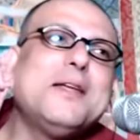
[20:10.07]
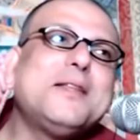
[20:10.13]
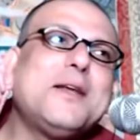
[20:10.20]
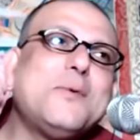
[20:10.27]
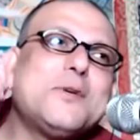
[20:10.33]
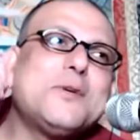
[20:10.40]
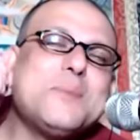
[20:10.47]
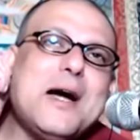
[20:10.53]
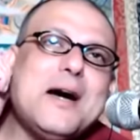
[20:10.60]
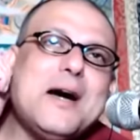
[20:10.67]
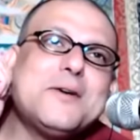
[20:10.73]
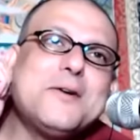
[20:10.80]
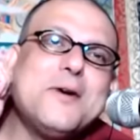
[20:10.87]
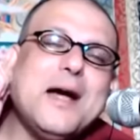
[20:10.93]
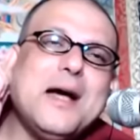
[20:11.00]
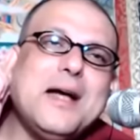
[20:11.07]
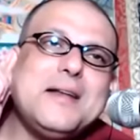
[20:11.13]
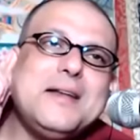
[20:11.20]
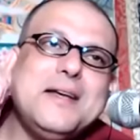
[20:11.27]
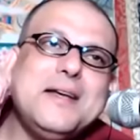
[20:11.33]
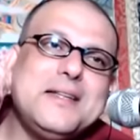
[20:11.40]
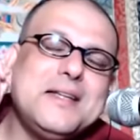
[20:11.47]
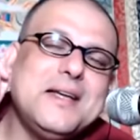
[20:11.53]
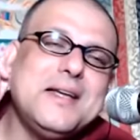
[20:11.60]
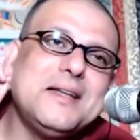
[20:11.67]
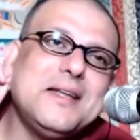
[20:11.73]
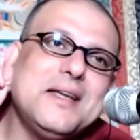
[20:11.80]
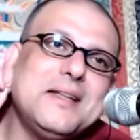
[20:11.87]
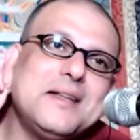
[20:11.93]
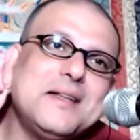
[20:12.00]
that was my undergrad
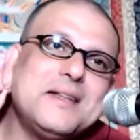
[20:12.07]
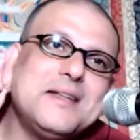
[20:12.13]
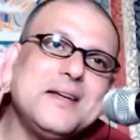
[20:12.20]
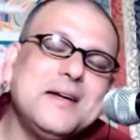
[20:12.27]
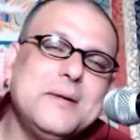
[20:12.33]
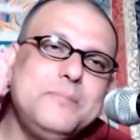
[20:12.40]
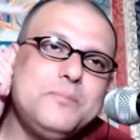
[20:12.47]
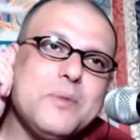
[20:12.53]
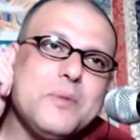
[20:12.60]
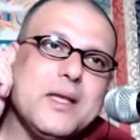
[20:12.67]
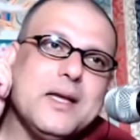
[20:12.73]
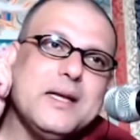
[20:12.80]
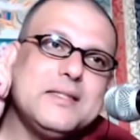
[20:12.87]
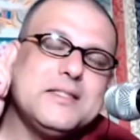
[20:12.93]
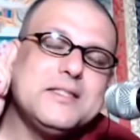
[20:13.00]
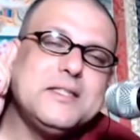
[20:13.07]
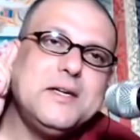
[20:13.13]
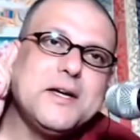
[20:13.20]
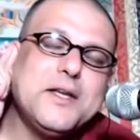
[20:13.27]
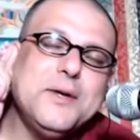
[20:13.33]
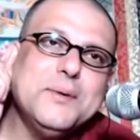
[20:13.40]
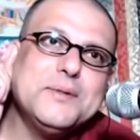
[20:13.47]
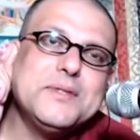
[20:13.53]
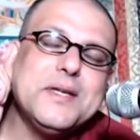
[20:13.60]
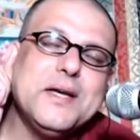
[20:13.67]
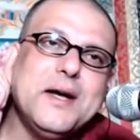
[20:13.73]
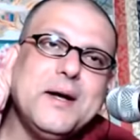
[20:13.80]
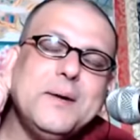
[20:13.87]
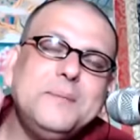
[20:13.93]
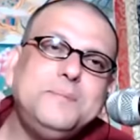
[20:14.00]
at Syracuse.
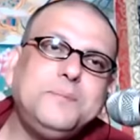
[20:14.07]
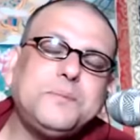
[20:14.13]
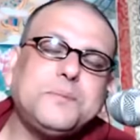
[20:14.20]
I